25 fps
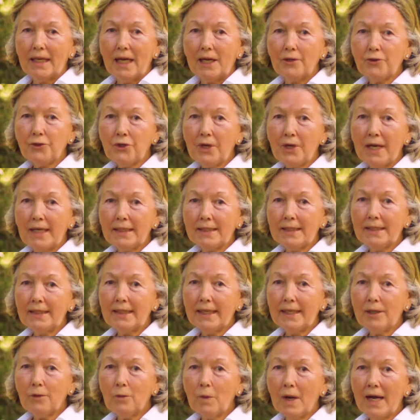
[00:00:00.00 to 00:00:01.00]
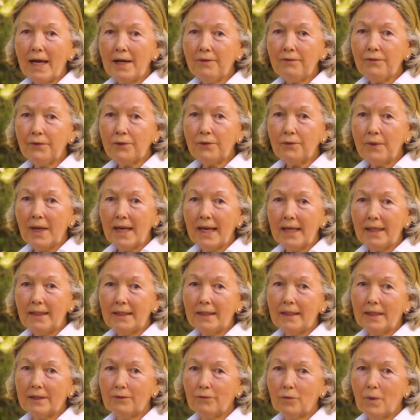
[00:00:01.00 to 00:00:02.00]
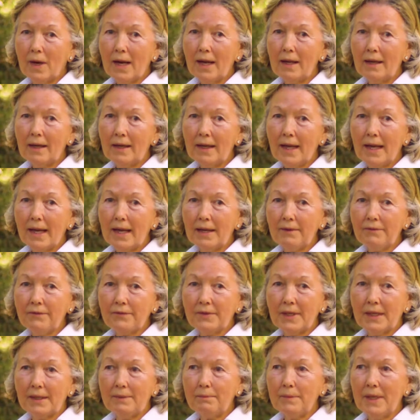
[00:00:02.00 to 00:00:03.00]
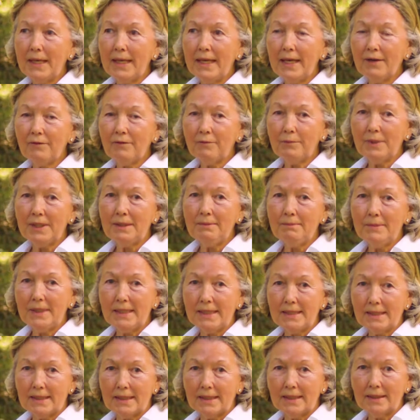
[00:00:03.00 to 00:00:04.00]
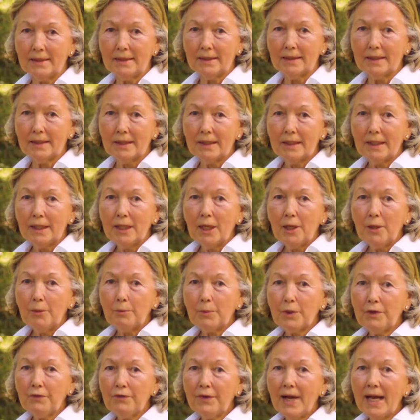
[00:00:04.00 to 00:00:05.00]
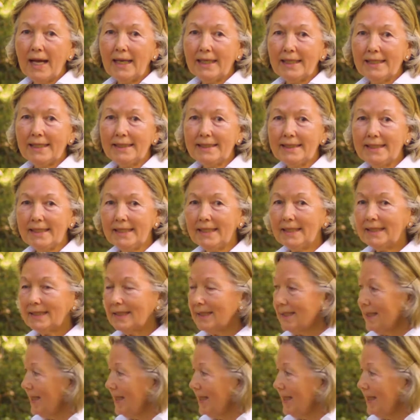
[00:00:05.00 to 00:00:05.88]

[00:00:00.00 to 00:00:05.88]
attracting a wide variety of wildlife that may have been missing. Providing dense